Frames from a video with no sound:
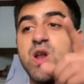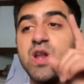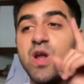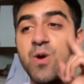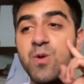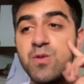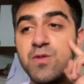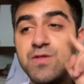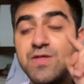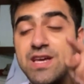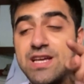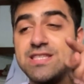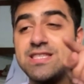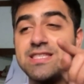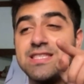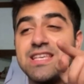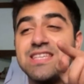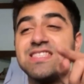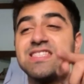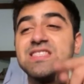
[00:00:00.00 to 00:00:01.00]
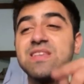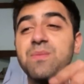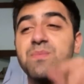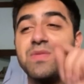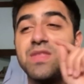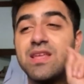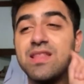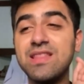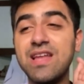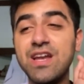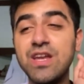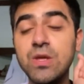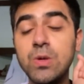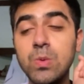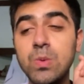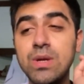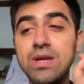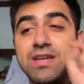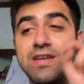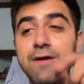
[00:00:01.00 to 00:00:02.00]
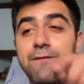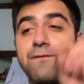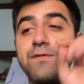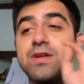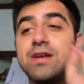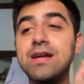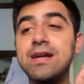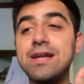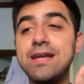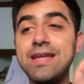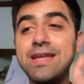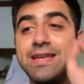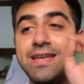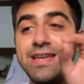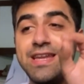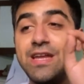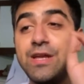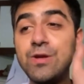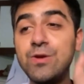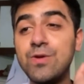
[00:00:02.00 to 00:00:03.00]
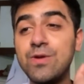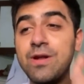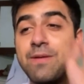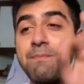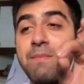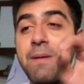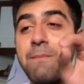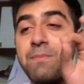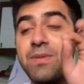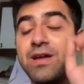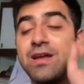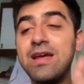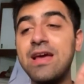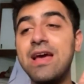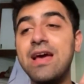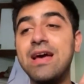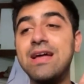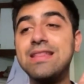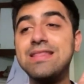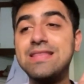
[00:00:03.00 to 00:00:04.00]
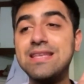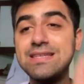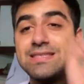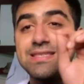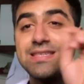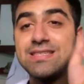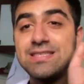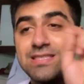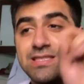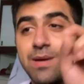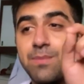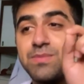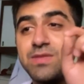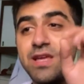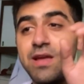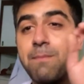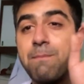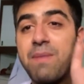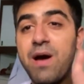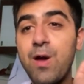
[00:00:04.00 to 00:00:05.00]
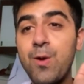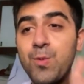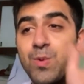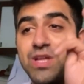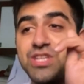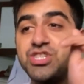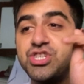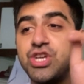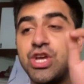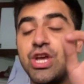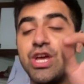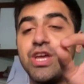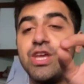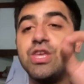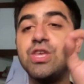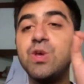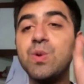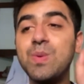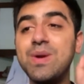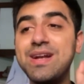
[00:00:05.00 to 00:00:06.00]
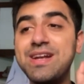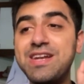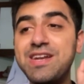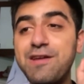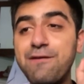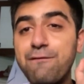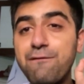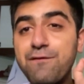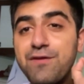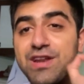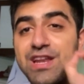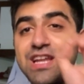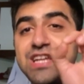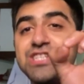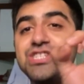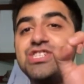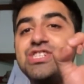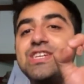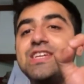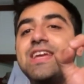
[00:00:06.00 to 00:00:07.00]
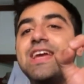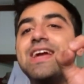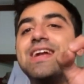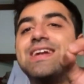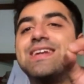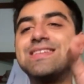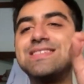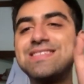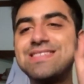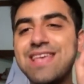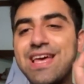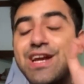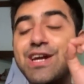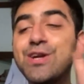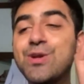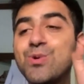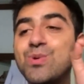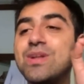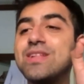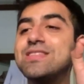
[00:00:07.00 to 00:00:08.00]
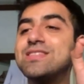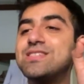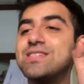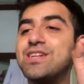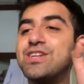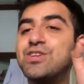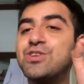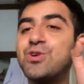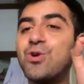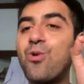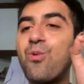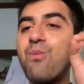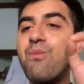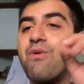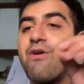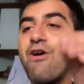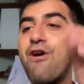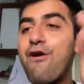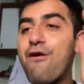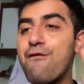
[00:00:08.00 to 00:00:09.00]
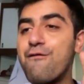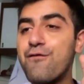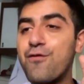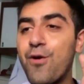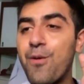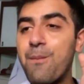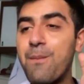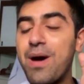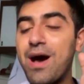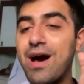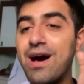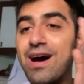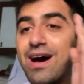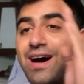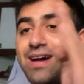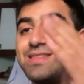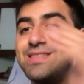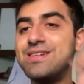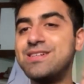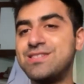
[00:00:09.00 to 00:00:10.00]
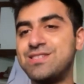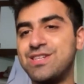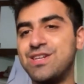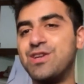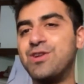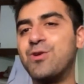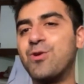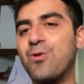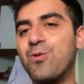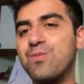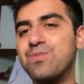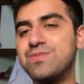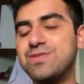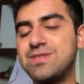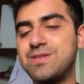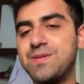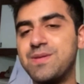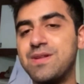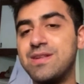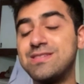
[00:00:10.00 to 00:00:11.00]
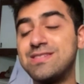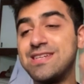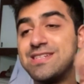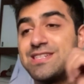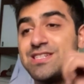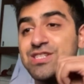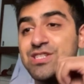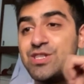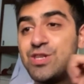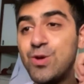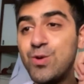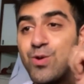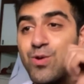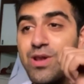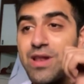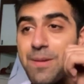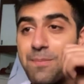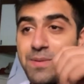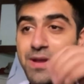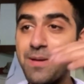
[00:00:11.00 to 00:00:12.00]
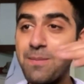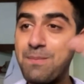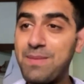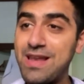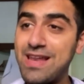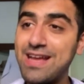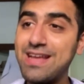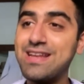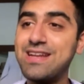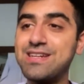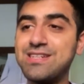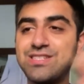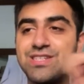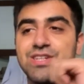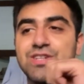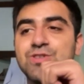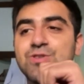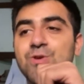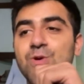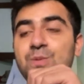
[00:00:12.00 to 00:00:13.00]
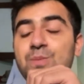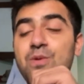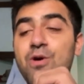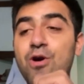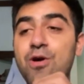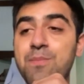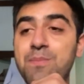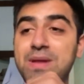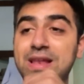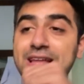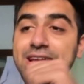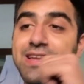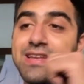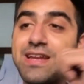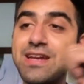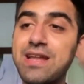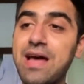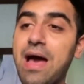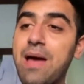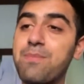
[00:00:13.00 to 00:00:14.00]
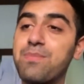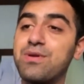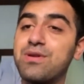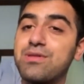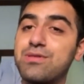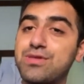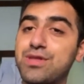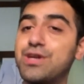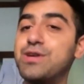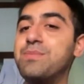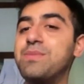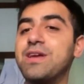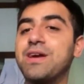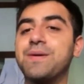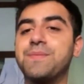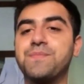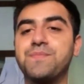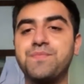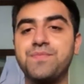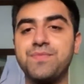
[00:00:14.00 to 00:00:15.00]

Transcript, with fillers: Now, this is something that you definitely need to remember. This is something by which you will differentiate serotonin syndrome from other syndromes, such as neuroleptic malignant syndrome or malignant hyperthermia.